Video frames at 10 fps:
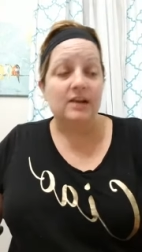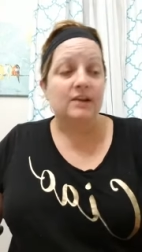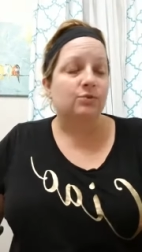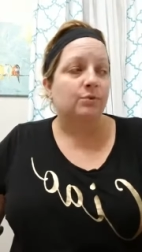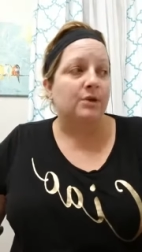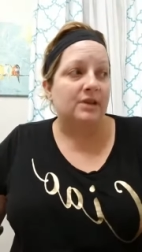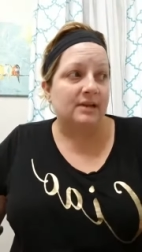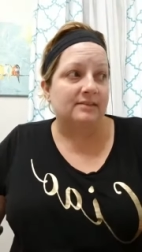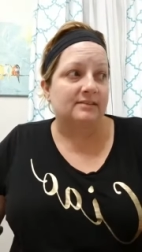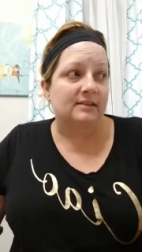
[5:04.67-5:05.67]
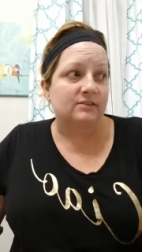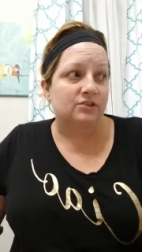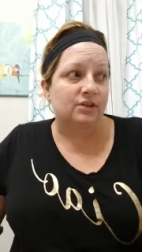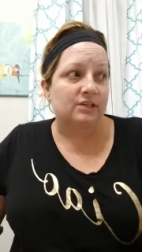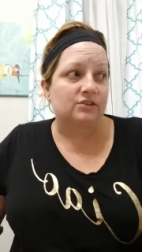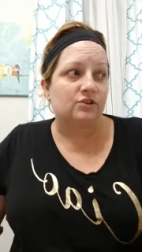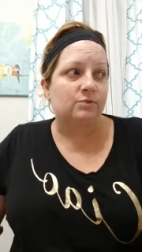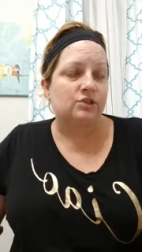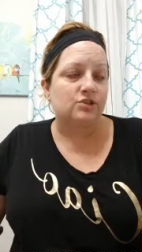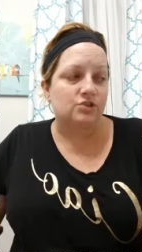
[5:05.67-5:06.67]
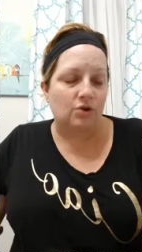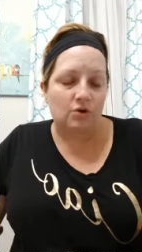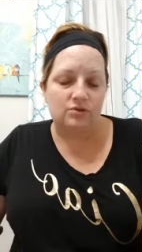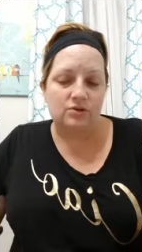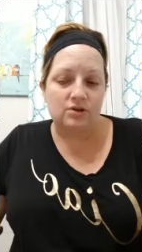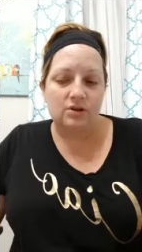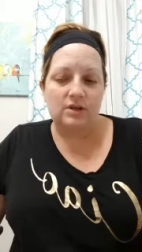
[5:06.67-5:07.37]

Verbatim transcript: So we're putting on sunscreen so we don't